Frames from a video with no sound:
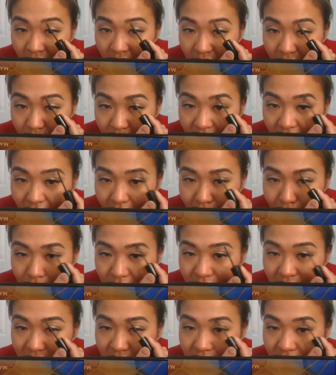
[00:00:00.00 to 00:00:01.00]
It
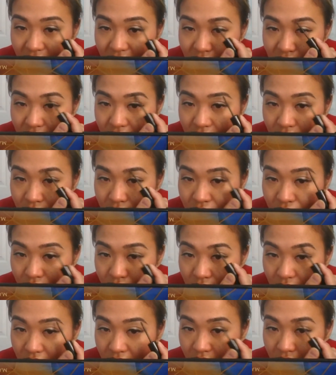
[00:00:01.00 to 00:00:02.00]
almost acts like gel
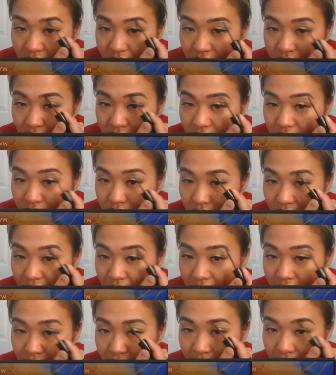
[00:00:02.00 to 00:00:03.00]
too on your
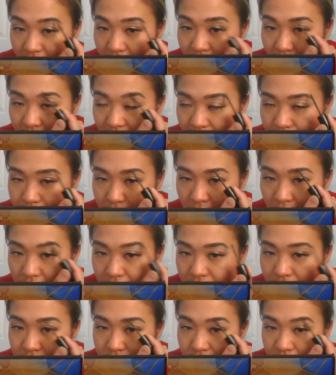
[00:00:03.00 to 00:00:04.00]

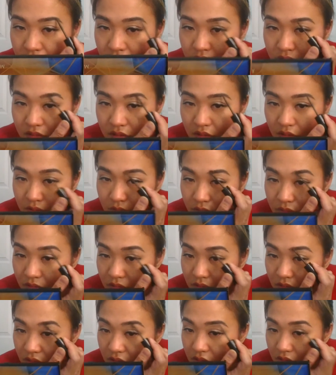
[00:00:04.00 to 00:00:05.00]
eyebrows. So
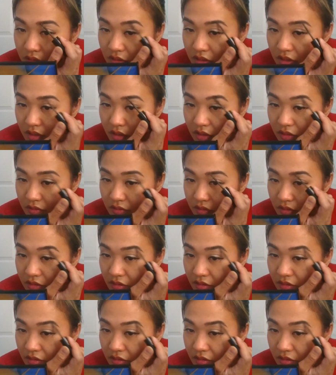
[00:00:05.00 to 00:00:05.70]
here we go.